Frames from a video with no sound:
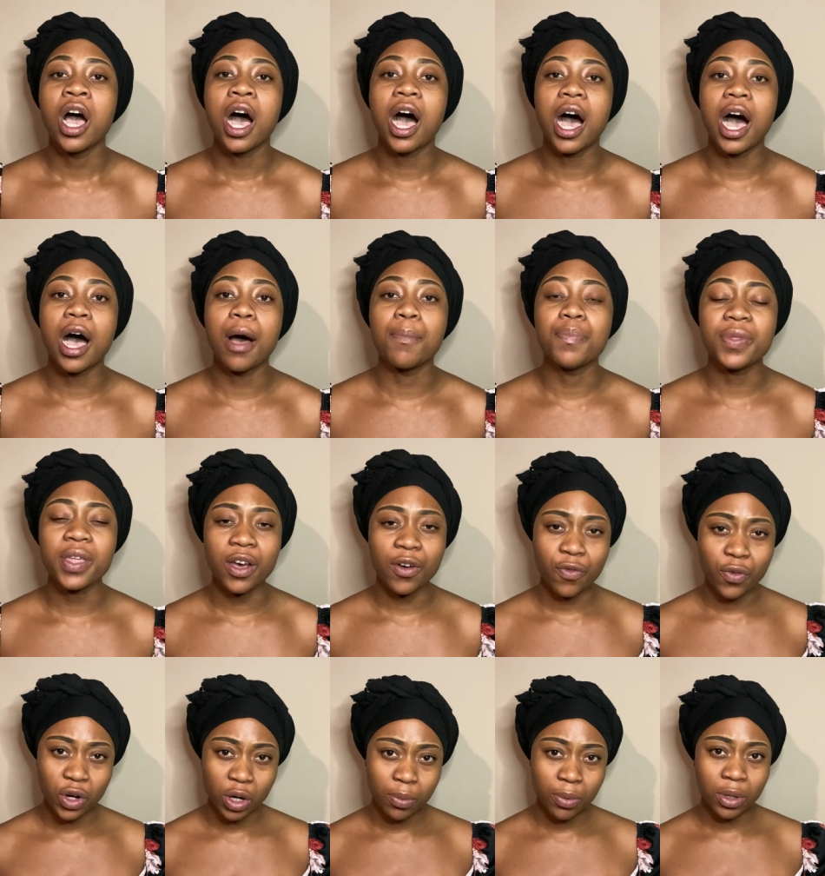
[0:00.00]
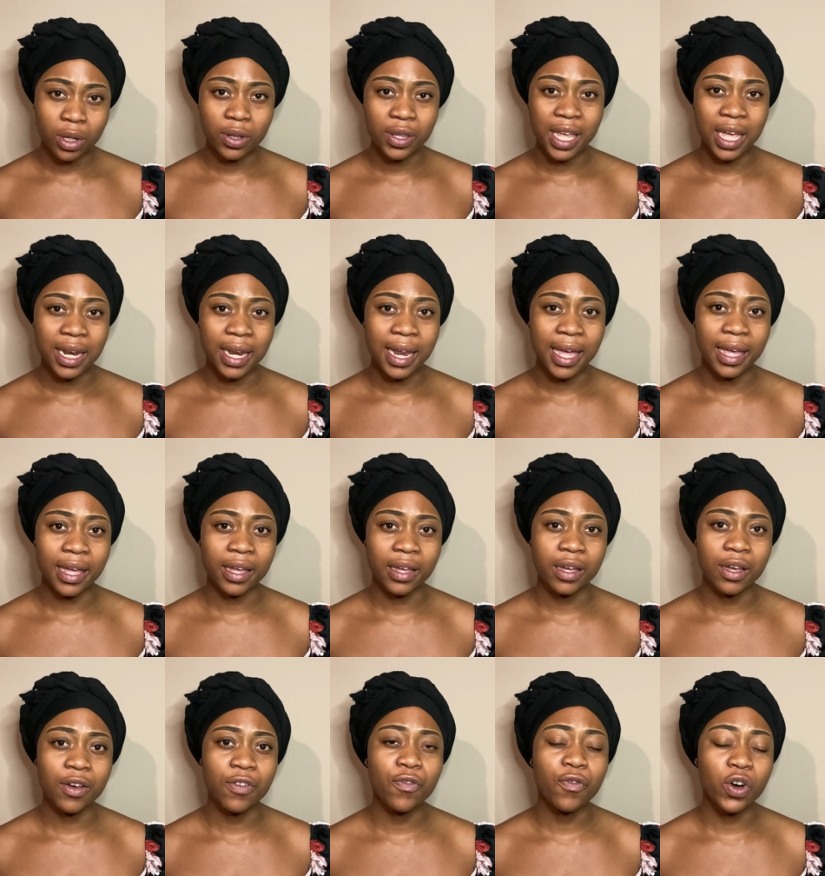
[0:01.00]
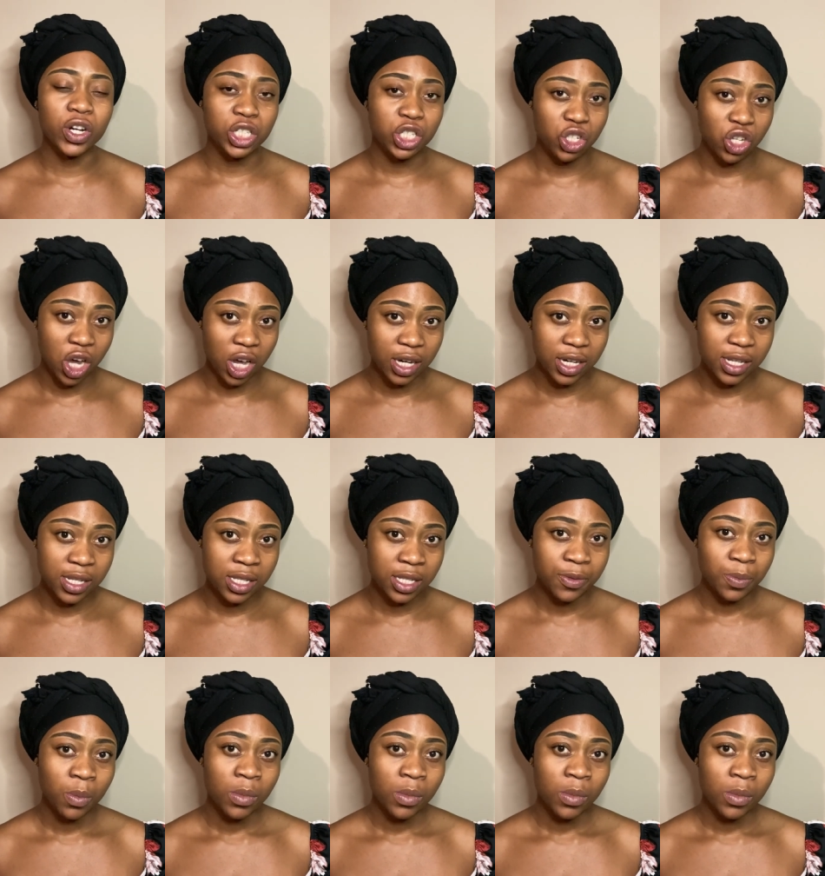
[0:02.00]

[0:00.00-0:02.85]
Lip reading: They're affordable. They're like $40,